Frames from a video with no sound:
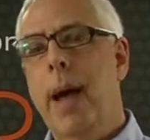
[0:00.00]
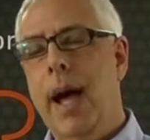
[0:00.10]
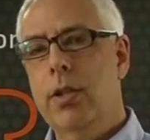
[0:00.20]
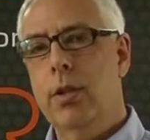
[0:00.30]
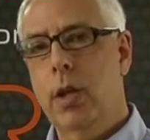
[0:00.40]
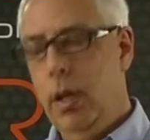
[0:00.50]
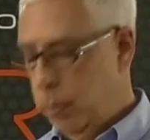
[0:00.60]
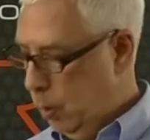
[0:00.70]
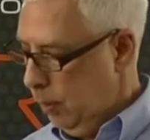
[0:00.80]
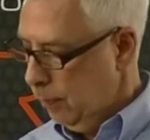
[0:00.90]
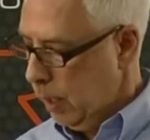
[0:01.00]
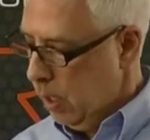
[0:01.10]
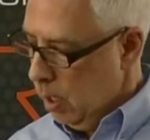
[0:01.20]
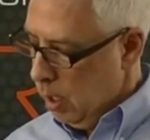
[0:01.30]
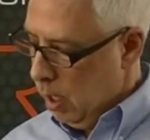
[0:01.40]
master input,
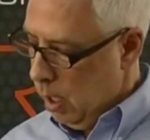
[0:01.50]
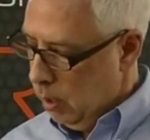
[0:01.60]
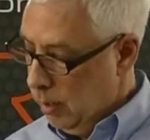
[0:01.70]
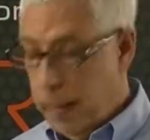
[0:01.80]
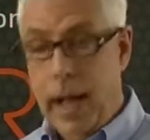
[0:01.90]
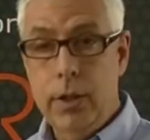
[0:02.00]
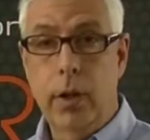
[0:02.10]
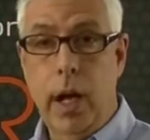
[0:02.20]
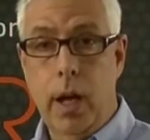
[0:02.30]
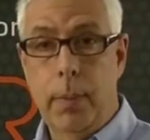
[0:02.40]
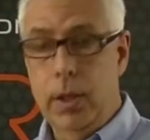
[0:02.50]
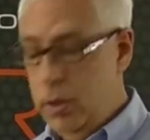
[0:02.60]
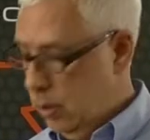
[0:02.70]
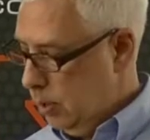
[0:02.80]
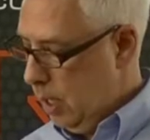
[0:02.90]
the master amp, I
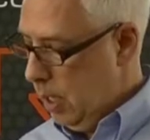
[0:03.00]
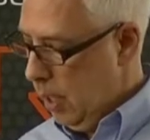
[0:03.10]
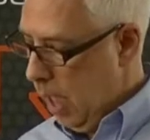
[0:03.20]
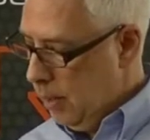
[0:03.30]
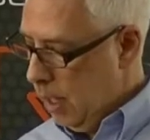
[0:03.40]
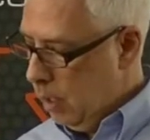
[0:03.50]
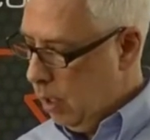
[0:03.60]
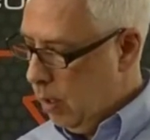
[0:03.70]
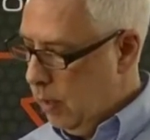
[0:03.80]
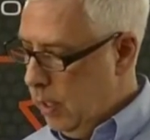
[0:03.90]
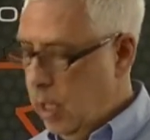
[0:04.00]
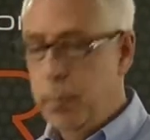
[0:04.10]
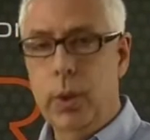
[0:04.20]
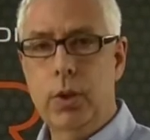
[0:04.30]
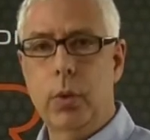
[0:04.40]
should say, and then the
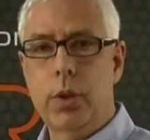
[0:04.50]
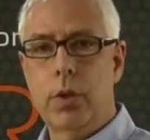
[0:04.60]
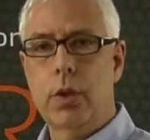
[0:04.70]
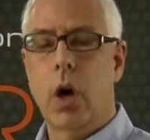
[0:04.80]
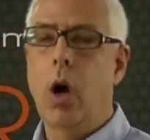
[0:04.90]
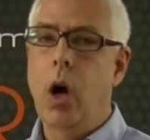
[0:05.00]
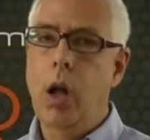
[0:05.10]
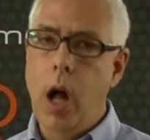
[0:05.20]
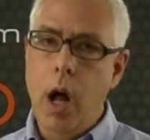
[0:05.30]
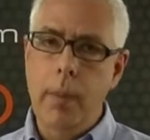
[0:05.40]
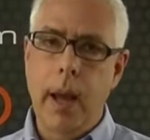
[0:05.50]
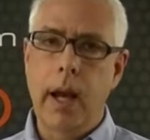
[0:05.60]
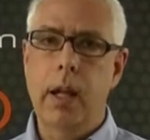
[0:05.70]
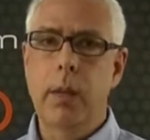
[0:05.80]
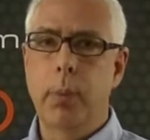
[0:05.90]
input sources are all
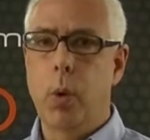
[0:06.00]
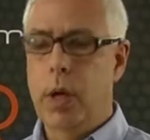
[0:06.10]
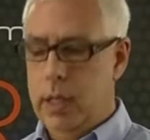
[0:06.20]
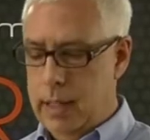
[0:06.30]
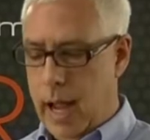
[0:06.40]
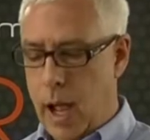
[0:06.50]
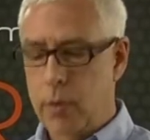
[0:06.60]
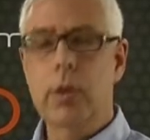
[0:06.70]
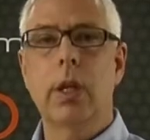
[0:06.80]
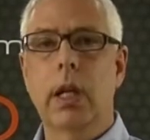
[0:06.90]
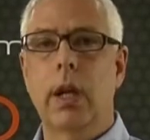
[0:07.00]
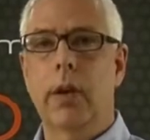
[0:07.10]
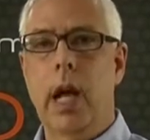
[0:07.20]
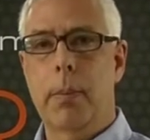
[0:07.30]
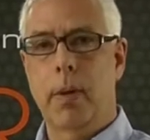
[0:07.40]
automatically ported down to the
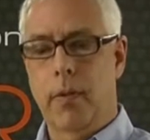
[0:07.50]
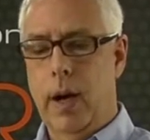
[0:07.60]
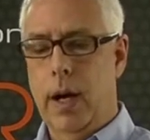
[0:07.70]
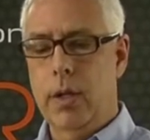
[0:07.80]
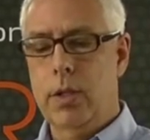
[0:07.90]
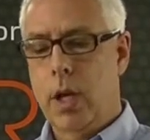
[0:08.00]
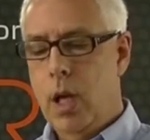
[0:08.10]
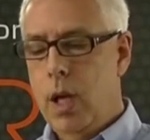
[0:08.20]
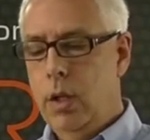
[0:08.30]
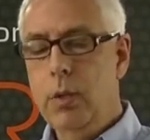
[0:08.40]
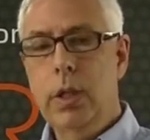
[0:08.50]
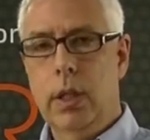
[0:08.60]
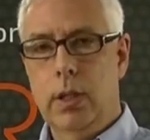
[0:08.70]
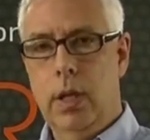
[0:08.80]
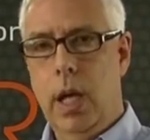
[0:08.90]
other amplifiers
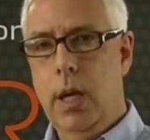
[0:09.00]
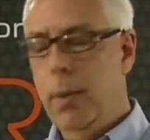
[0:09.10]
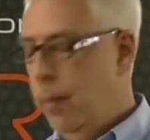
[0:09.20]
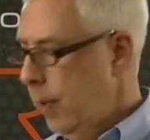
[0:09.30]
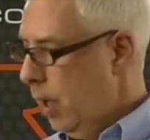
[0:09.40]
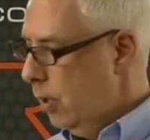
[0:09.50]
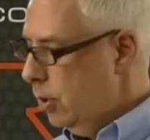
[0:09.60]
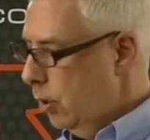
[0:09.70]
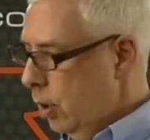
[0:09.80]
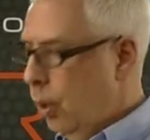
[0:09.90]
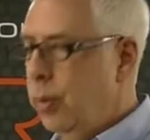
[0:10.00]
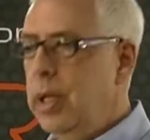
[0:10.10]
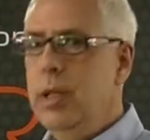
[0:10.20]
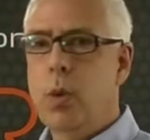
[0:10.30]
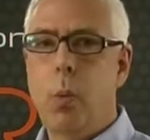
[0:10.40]
using this cable. So you don't
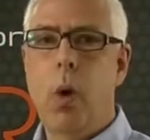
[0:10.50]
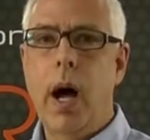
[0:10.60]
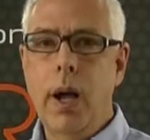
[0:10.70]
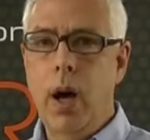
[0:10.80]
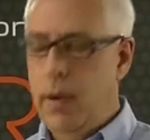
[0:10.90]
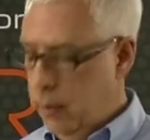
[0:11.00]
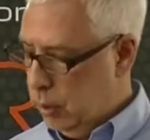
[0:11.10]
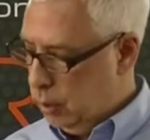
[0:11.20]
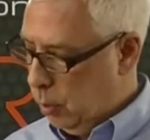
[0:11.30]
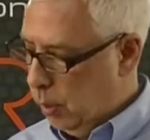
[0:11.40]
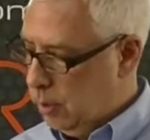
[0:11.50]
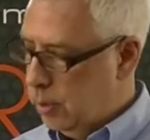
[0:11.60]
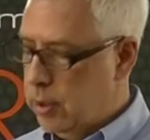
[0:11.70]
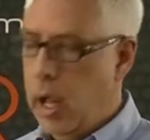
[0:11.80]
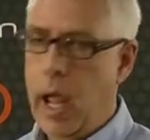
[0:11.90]
need to wire off your
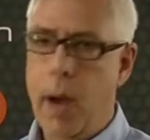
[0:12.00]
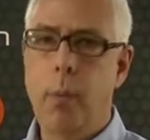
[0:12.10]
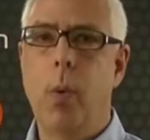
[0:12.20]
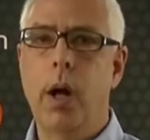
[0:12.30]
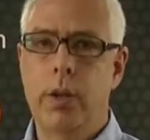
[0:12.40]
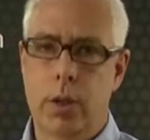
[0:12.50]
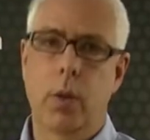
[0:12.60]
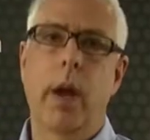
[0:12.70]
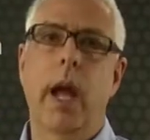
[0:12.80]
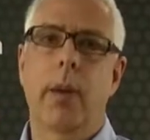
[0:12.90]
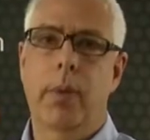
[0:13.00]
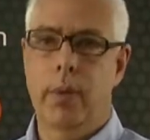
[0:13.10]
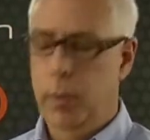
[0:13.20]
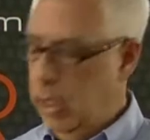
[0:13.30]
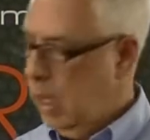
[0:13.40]
sources to amp 1, 2, amp
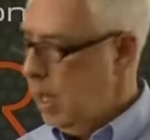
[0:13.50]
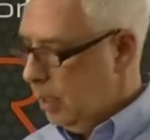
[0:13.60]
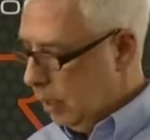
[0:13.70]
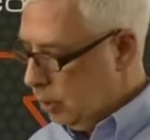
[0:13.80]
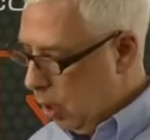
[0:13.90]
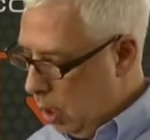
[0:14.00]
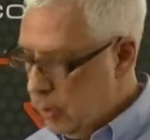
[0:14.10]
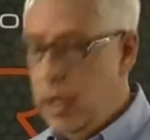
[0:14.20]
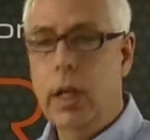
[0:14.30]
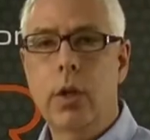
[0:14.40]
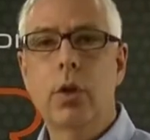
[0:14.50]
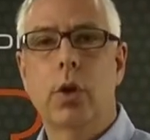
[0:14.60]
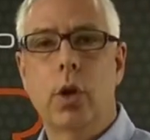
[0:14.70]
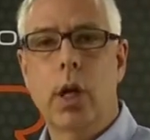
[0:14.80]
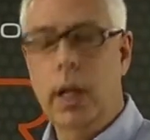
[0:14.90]
3. That's all done
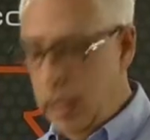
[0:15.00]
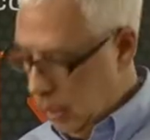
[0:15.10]
internally